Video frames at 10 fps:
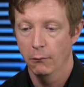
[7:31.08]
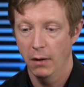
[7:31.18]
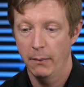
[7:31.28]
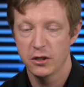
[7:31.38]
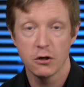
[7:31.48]

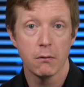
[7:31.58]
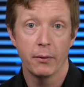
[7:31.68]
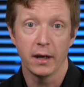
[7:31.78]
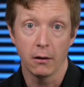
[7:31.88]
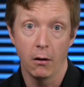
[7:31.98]
Want to be sure we're
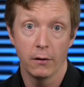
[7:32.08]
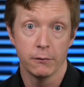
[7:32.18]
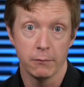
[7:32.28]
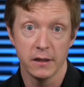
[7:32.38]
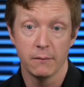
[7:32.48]
playing all the
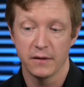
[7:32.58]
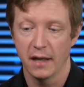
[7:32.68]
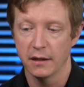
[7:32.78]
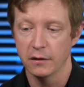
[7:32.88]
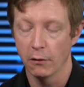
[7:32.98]
rhythms
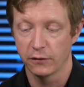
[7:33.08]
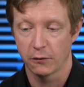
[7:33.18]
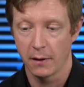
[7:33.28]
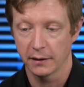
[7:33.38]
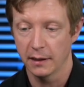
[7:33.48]
and the notes
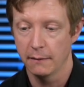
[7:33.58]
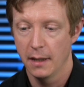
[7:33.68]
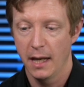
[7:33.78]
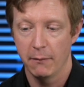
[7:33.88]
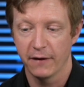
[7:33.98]
correctly,
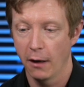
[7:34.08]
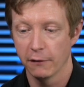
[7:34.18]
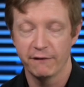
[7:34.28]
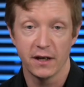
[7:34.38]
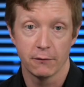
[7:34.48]
and we've got all
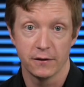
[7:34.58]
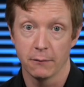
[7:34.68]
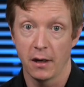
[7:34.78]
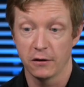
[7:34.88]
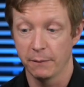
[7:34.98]
the fingers in the
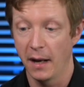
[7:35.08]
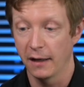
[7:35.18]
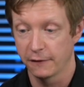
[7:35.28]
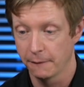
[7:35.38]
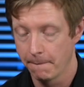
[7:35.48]
right
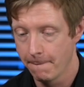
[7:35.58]
spots